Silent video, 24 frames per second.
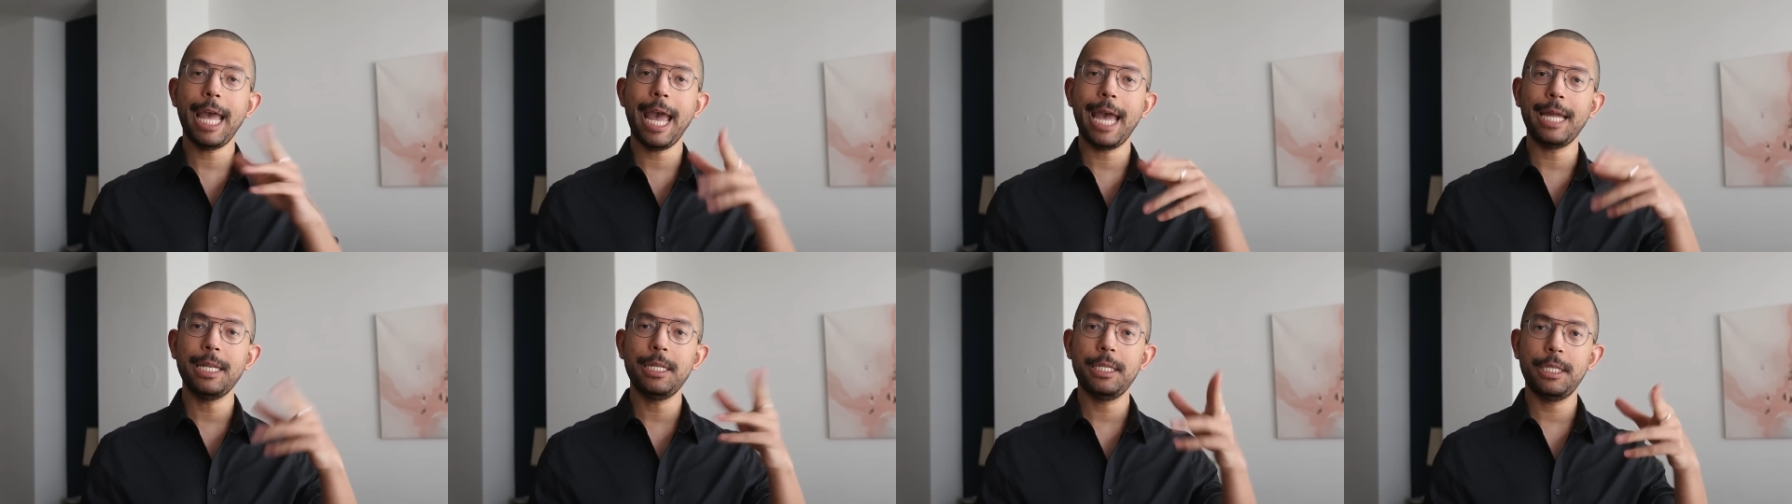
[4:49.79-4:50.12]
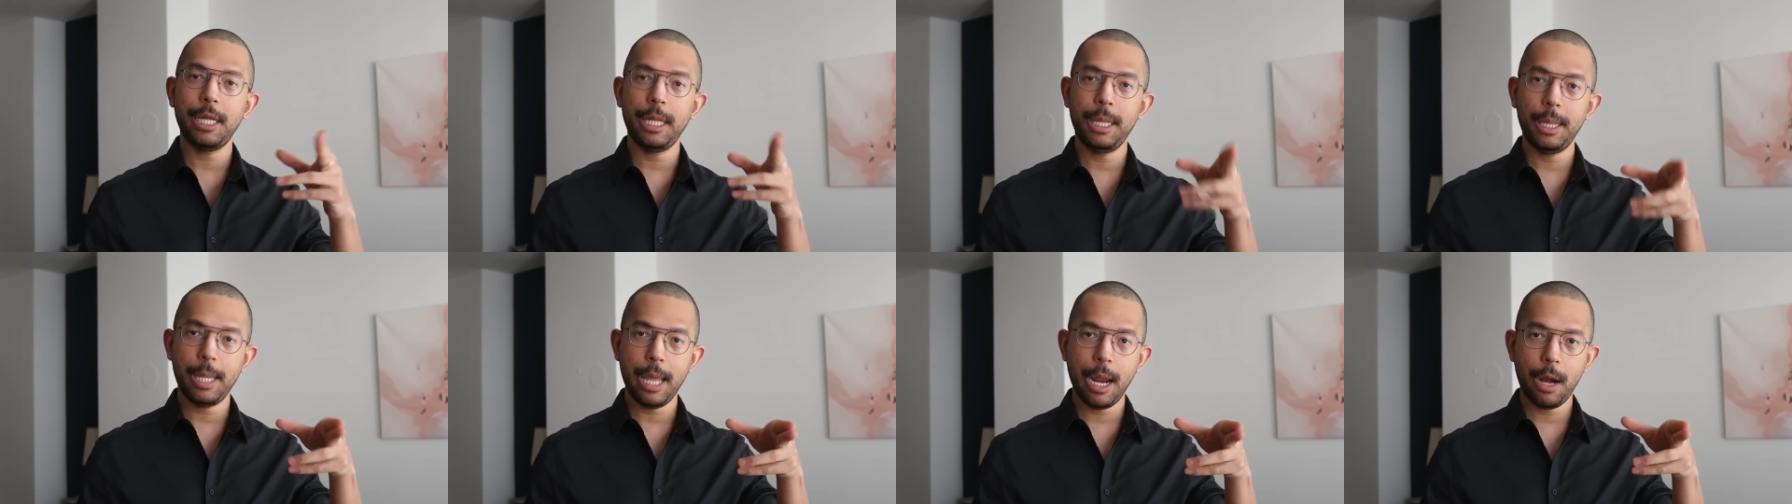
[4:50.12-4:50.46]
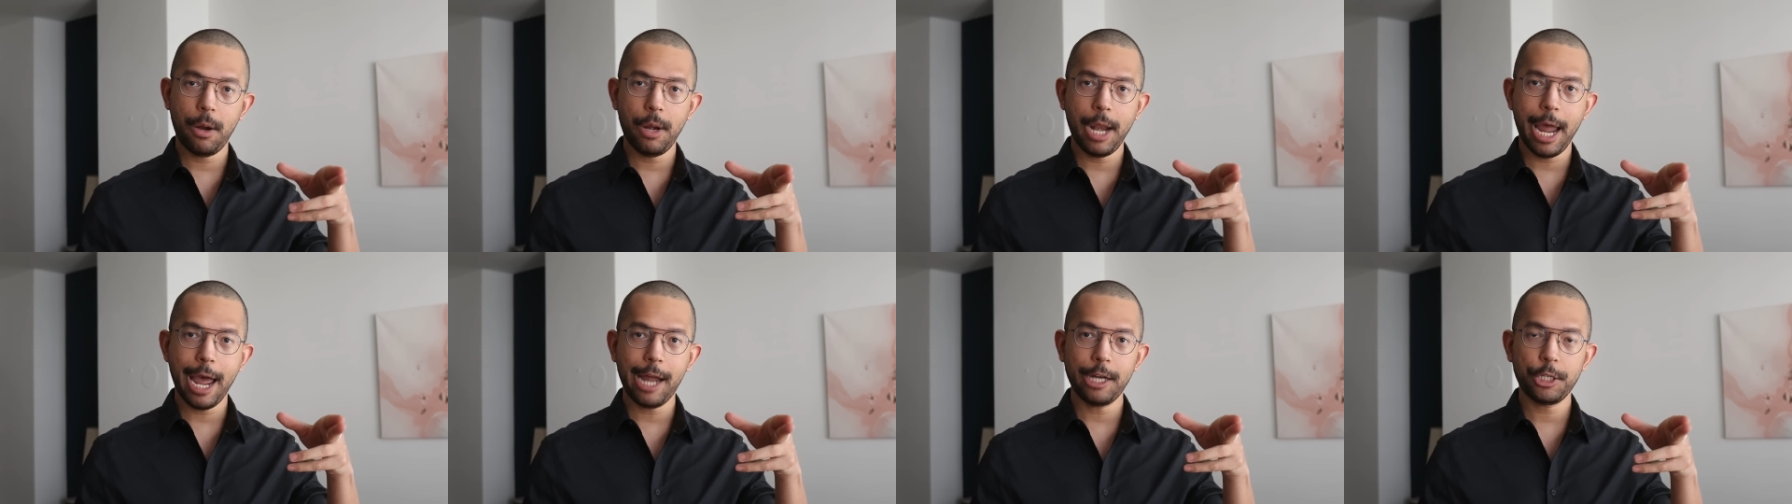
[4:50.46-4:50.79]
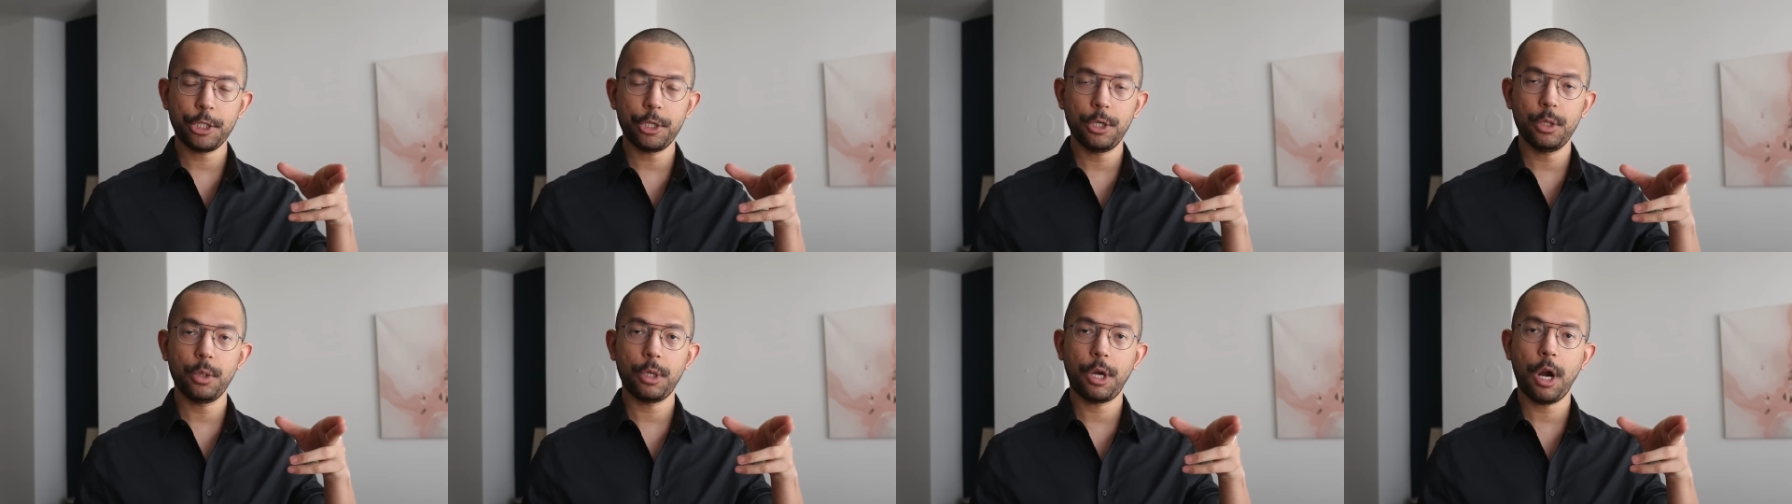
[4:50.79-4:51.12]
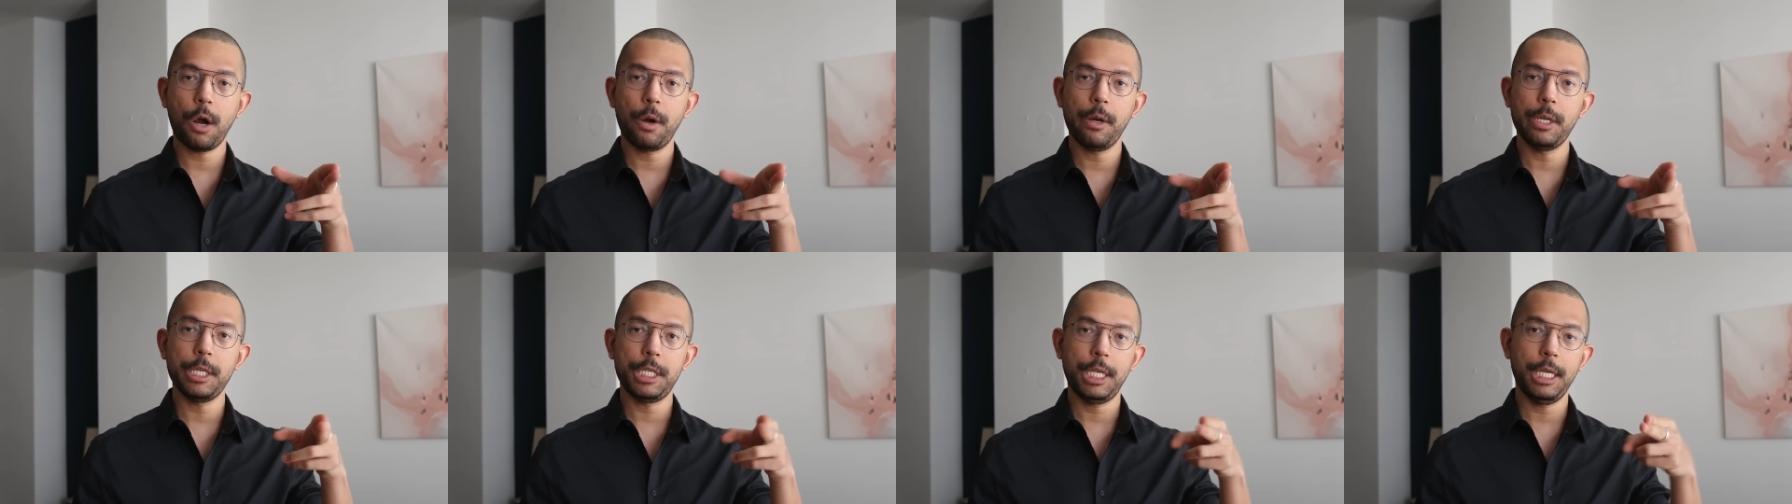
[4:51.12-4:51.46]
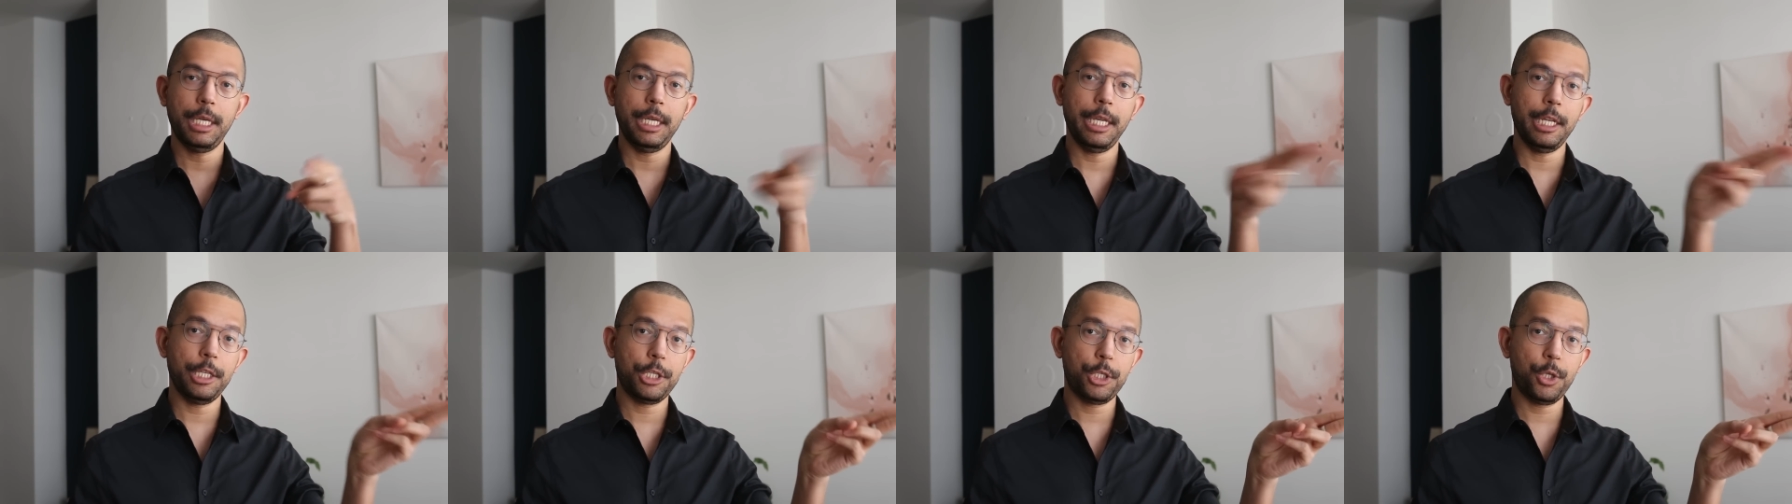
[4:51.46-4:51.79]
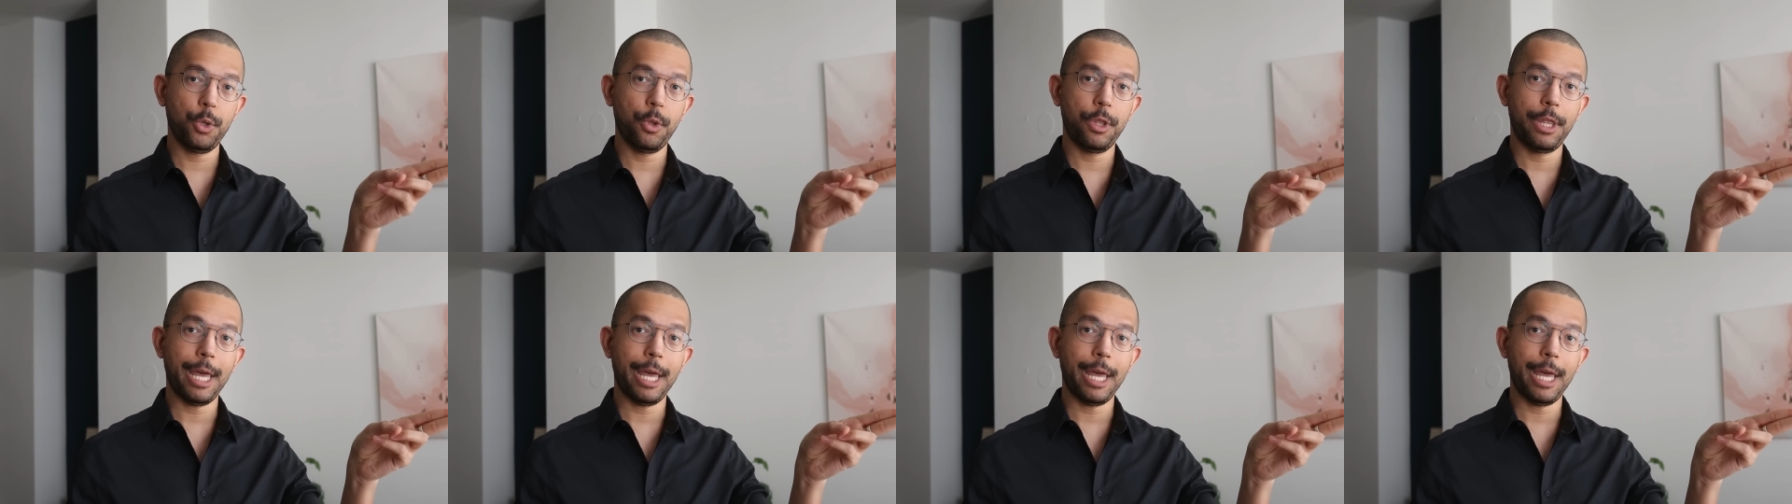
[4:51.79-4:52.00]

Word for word: end in their national currency needs to